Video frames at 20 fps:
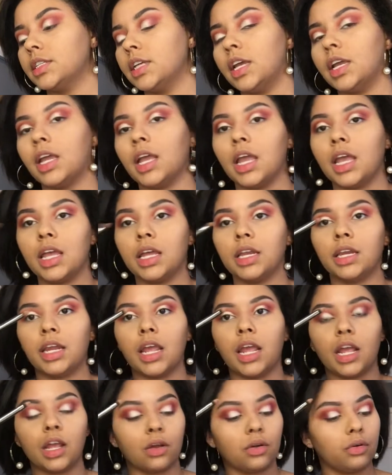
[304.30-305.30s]
to take an
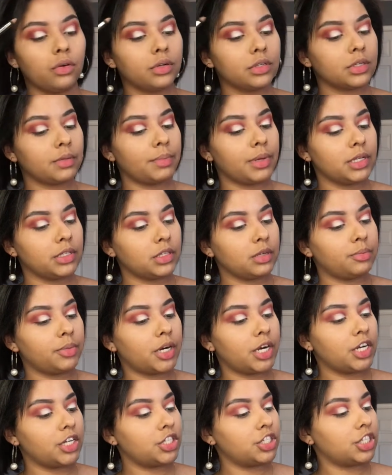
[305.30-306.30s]
angled pencil
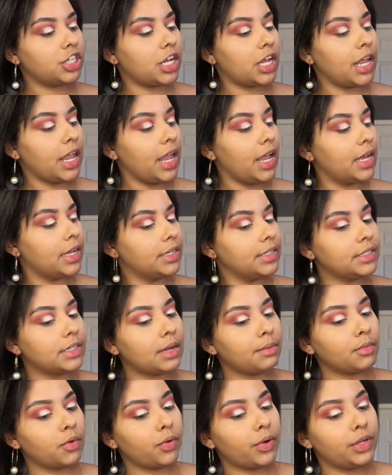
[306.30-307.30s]
brush, and
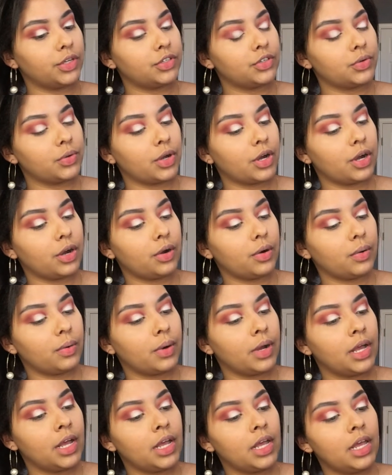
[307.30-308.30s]
I'm going to go
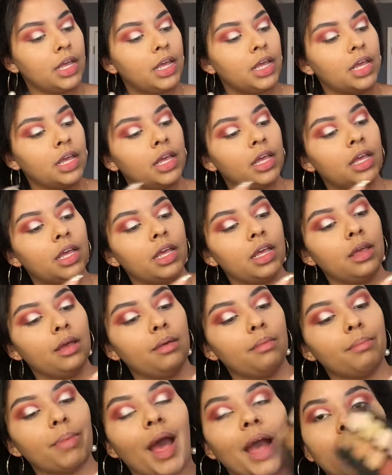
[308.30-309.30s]

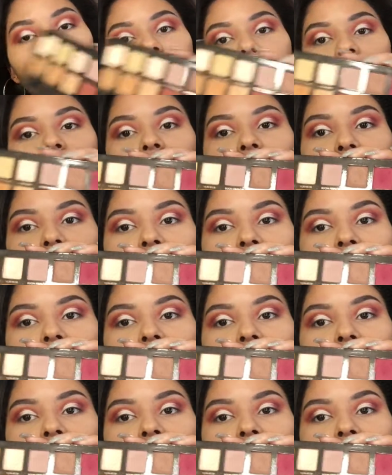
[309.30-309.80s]
back into the